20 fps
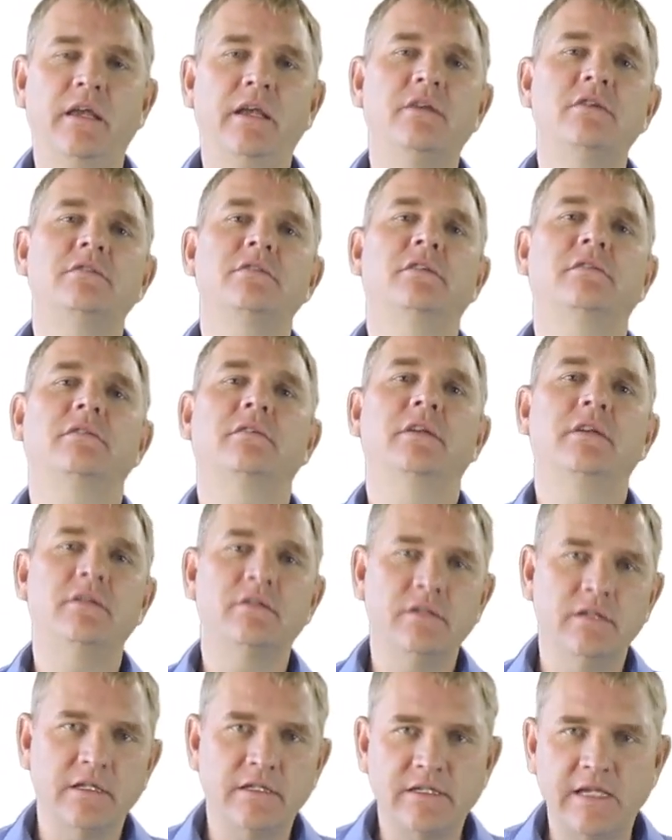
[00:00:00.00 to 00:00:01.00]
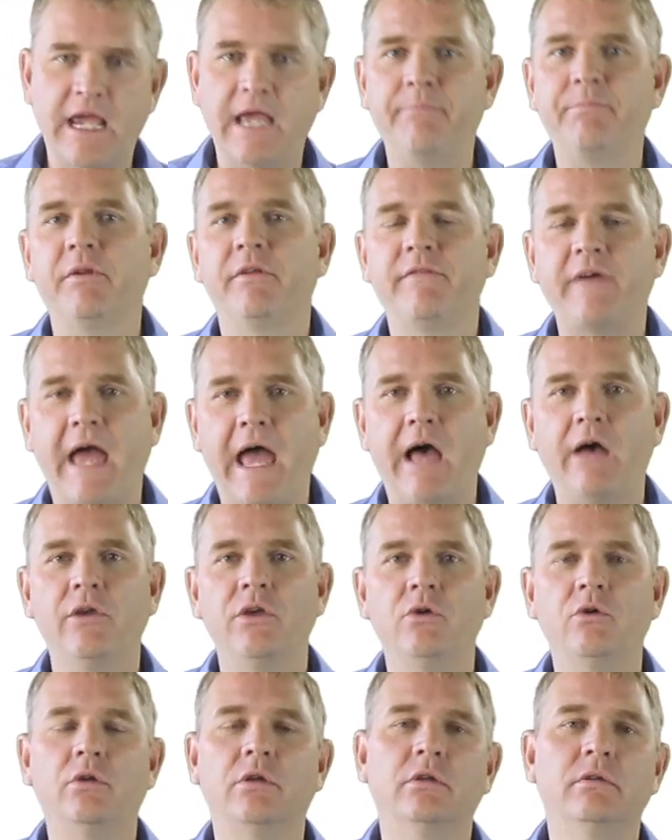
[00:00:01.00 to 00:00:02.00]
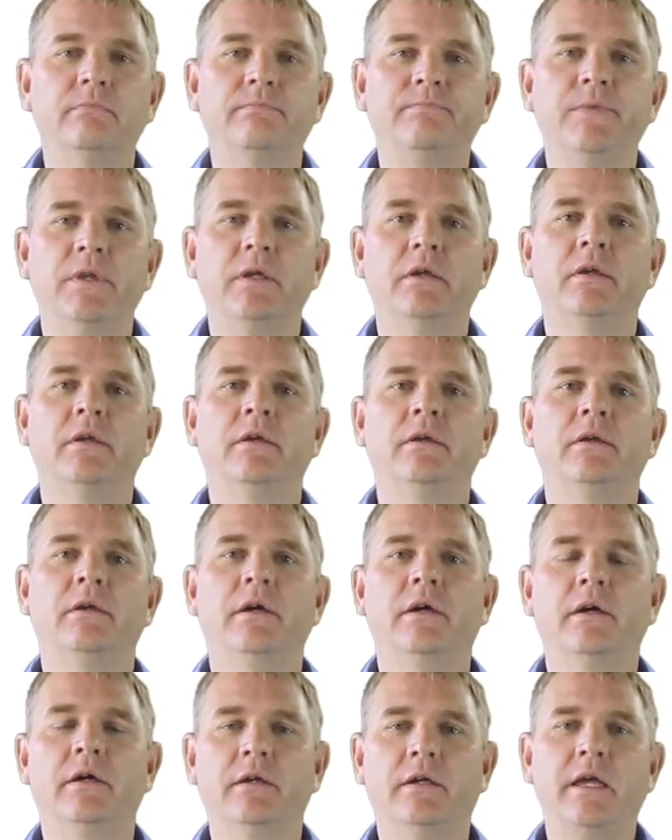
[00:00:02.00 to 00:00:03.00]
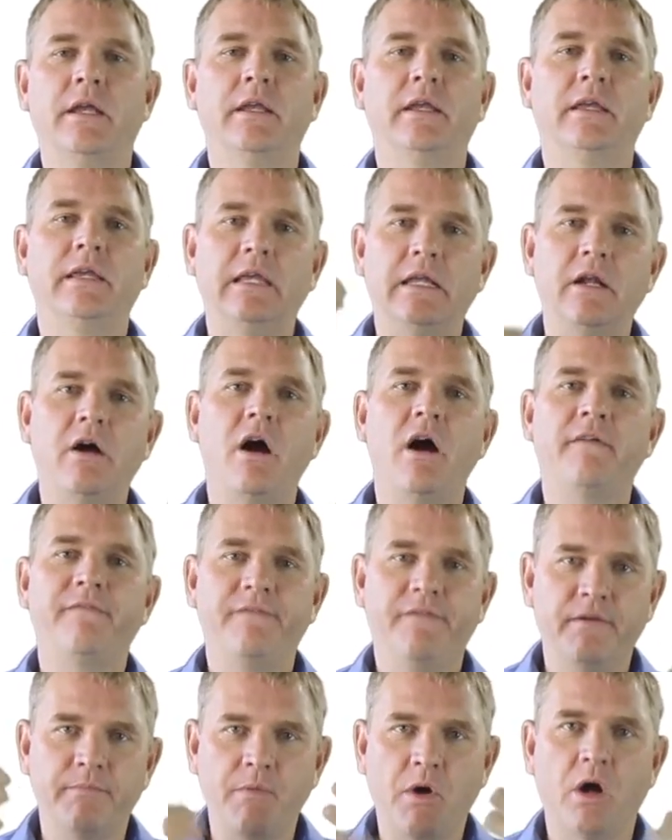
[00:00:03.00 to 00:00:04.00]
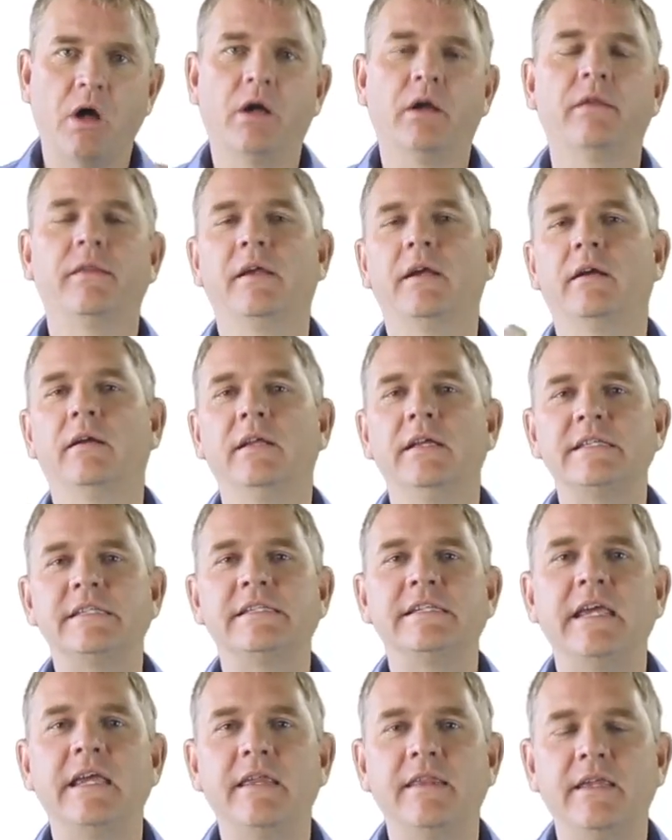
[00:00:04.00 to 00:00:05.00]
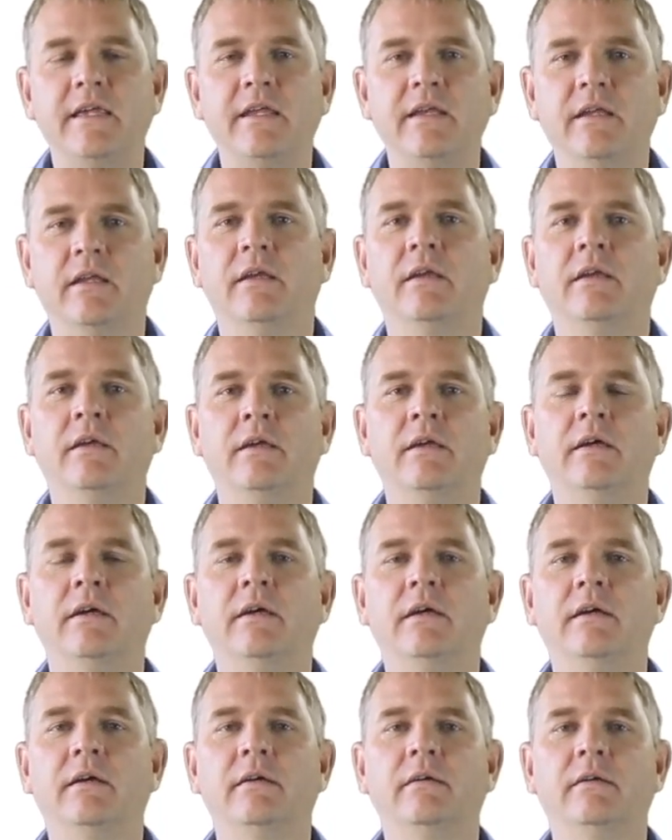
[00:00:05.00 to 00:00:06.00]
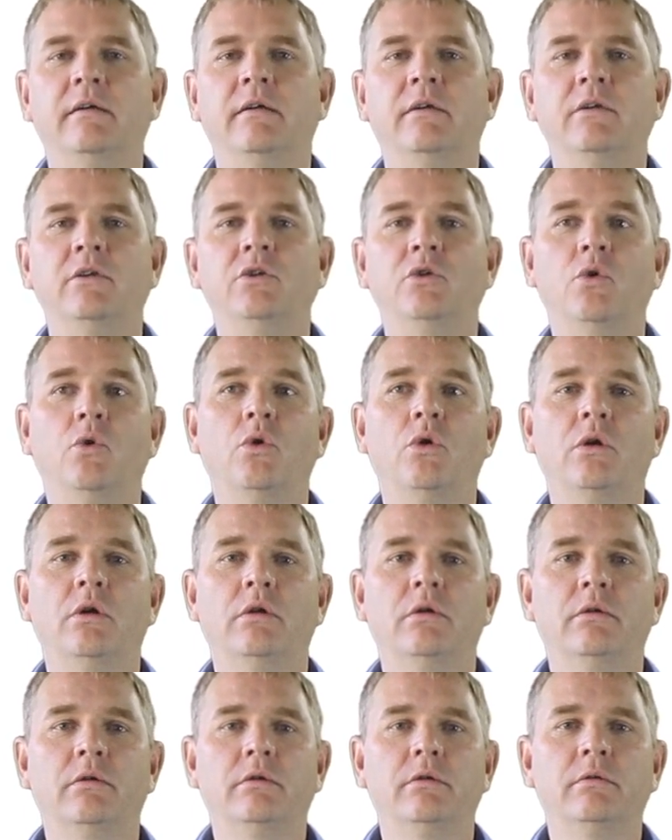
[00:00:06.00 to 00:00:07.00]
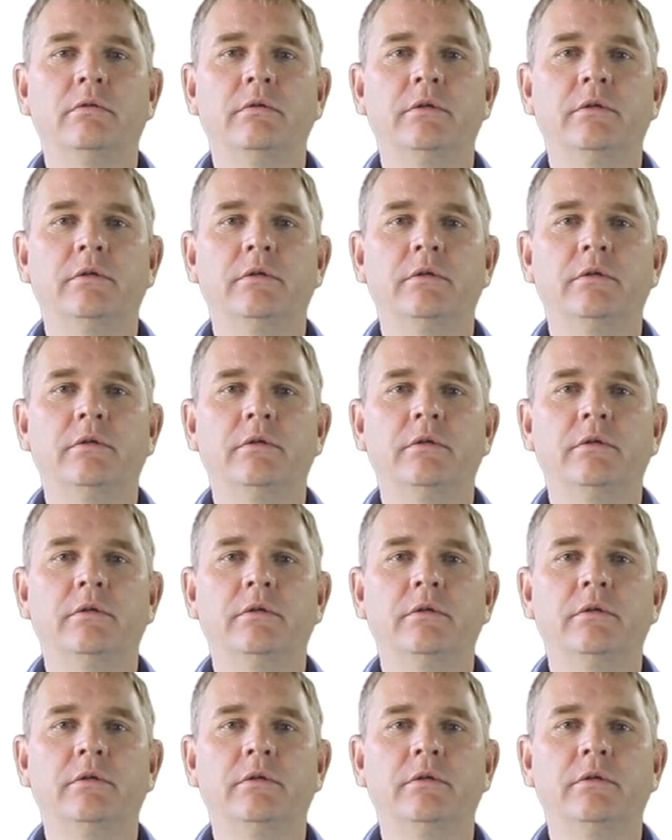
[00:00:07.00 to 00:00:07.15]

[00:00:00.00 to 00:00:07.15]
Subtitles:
here's an example of how you can kind of get off the mark there. Let's say that your